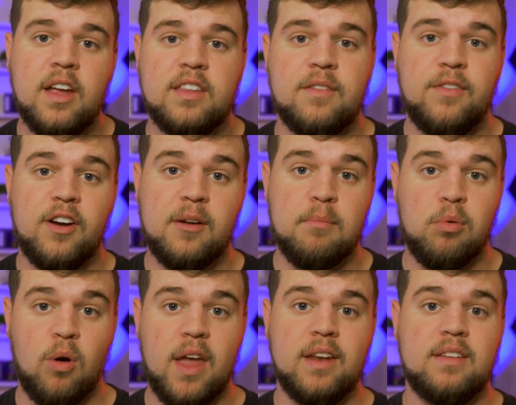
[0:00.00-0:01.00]
It's a very
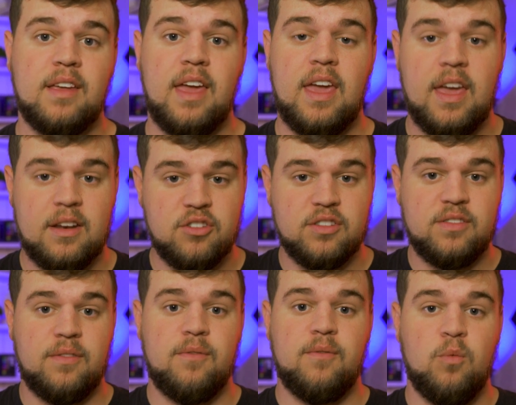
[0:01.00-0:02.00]
bright and just
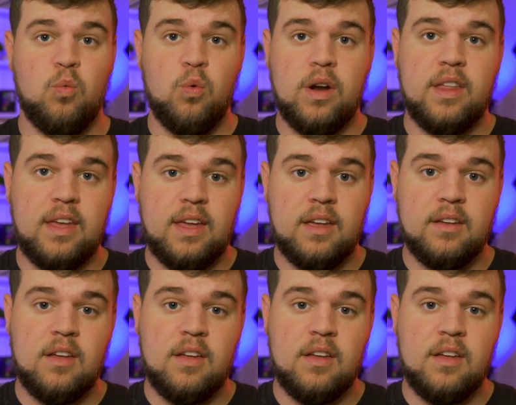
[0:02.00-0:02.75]
really